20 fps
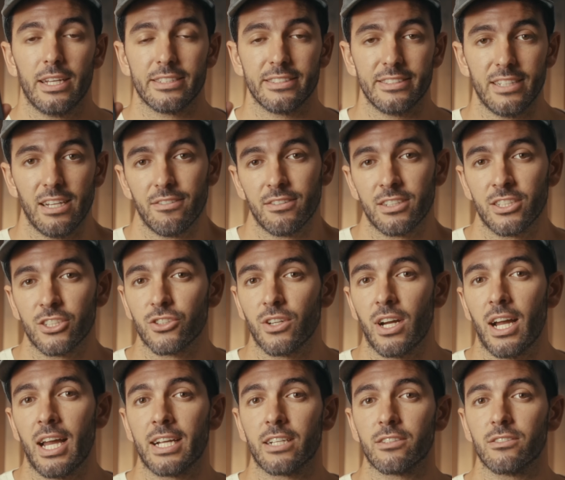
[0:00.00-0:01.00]
definitely
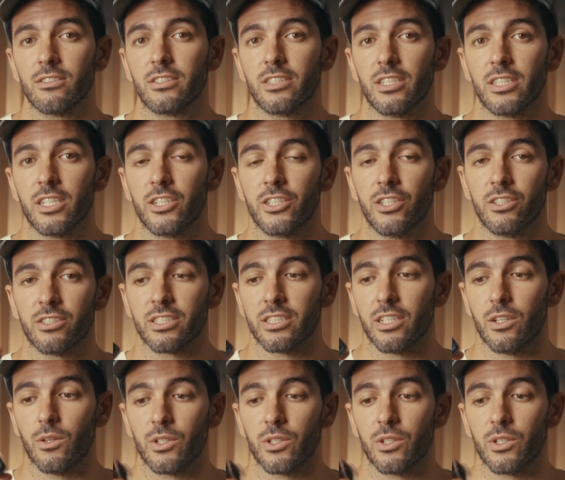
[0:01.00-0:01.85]
try and consider using the